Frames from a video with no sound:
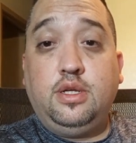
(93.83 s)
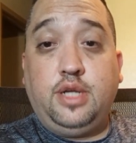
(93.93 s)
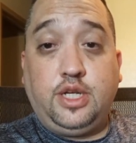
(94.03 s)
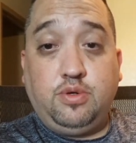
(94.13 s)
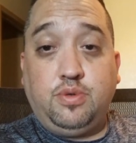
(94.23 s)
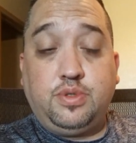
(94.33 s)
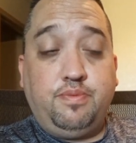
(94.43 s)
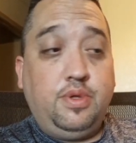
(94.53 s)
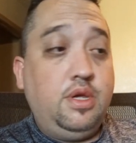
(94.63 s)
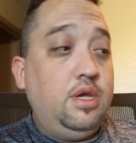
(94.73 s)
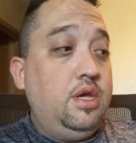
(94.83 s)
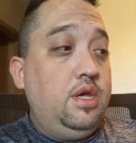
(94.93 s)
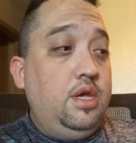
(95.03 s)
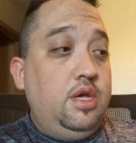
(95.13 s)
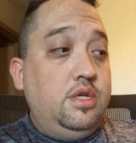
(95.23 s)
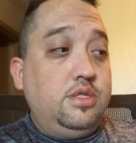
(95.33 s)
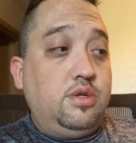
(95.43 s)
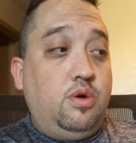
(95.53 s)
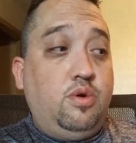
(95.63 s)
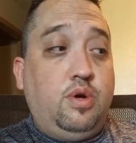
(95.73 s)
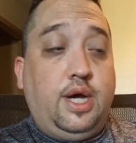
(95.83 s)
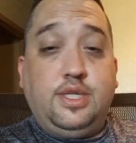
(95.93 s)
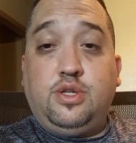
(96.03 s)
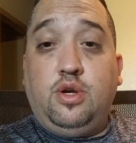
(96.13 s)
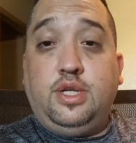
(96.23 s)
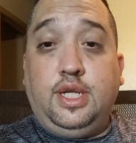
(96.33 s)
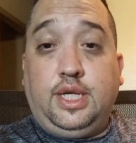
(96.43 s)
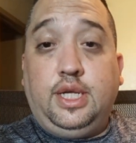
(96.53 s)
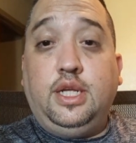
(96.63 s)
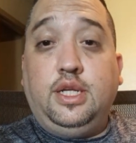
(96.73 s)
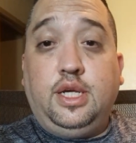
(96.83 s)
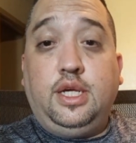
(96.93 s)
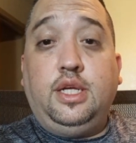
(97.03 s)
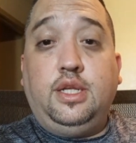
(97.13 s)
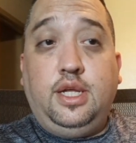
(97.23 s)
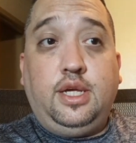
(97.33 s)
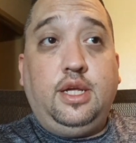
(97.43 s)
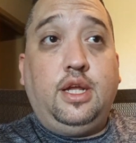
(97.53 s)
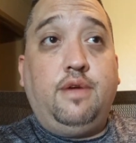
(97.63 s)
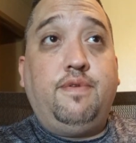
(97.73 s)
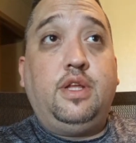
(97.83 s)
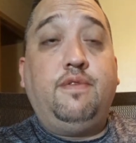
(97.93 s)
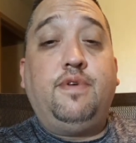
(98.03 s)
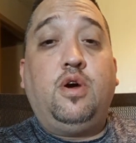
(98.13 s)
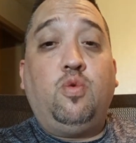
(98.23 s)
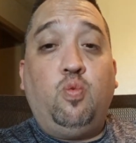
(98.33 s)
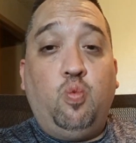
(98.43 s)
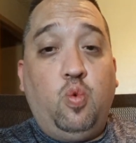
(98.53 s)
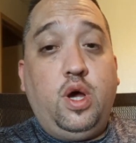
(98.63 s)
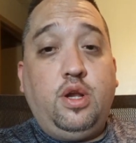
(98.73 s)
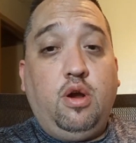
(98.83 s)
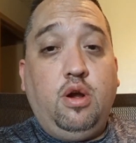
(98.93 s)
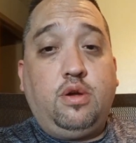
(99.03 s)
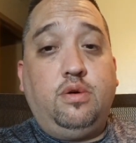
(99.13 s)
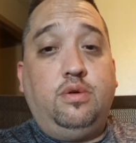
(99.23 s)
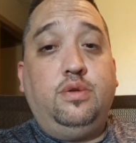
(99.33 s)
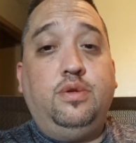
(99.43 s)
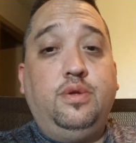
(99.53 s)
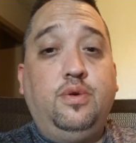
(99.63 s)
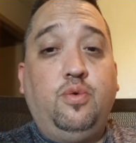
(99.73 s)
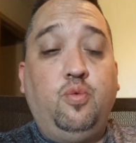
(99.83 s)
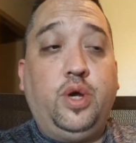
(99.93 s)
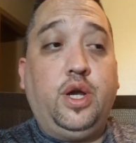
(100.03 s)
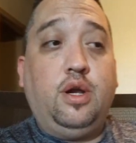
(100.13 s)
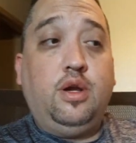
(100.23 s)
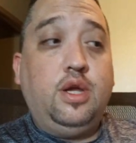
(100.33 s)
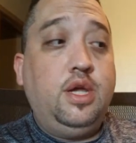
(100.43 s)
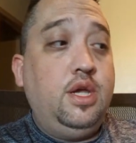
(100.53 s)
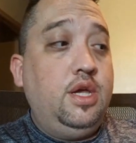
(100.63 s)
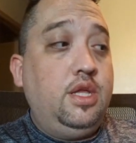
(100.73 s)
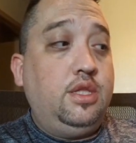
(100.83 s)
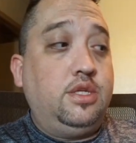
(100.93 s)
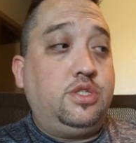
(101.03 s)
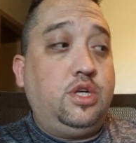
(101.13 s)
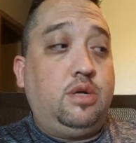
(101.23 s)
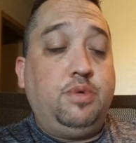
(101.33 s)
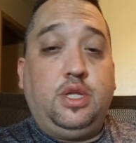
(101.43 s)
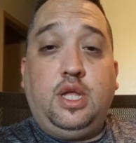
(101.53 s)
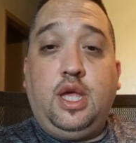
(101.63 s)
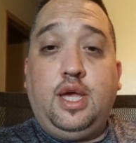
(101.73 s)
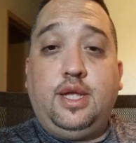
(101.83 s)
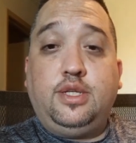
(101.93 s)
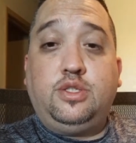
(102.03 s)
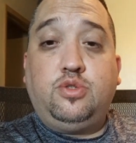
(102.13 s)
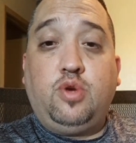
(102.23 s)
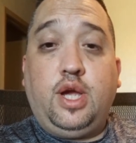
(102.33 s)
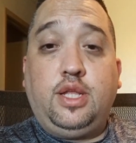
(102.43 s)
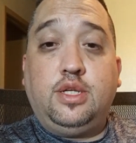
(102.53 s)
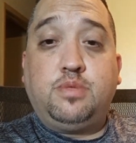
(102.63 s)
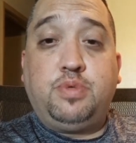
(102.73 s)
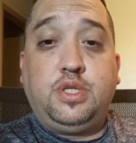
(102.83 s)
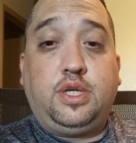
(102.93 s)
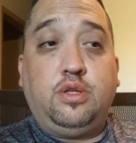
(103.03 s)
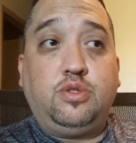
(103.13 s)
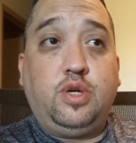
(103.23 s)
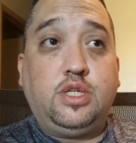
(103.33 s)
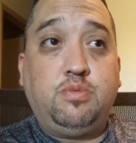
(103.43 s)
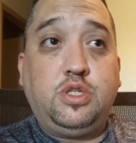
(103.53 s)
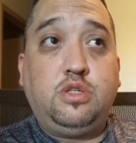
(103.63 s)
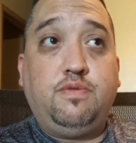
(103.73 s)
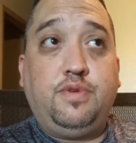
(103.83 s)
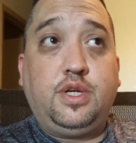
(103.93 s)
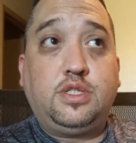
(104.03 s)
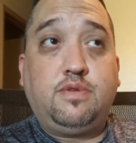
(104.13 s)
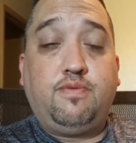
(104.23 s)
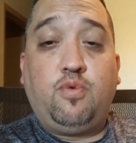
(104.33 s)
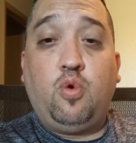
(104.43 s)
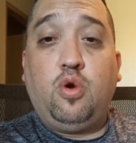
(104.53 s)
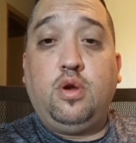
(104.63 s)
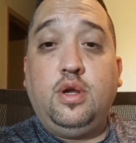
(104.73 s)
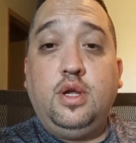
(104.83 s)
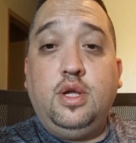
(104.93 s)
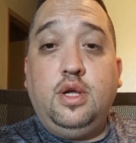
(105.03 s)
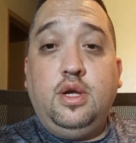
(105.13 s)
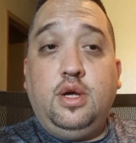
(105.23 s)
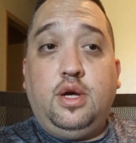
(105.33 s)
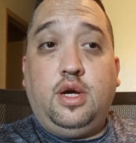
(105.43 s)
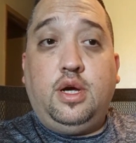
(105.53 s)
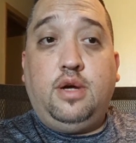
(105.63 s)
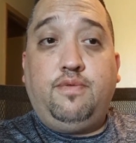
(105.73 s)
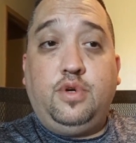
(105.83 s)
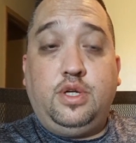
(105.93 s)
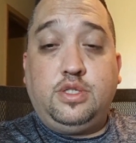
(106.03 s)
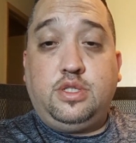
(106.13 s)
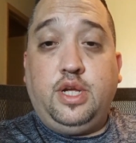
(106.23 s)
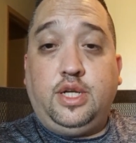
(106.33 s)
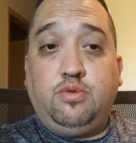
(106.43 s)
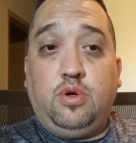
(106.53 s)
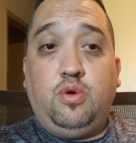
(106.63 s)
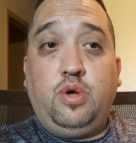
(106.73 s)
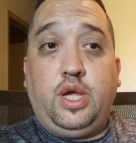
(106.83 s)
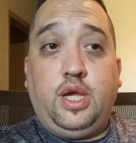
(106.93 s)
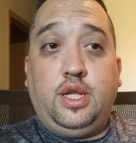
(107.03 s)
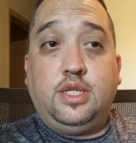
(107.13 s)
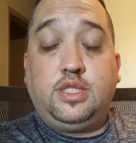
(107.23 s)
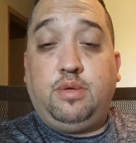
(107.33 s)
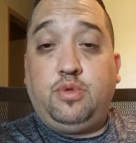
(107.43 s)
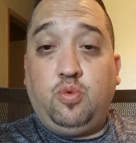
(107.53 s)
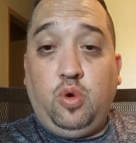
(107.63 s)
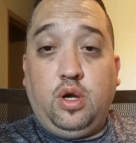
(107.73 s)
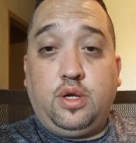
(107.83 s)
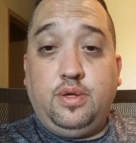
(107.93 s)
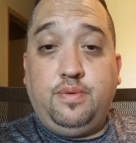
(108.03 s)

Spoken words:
Nitros. So I started digging and digging and digging, and I finally found one article where this gentleman had tried this particular transmission fix for his Nitro, and it seemed to work.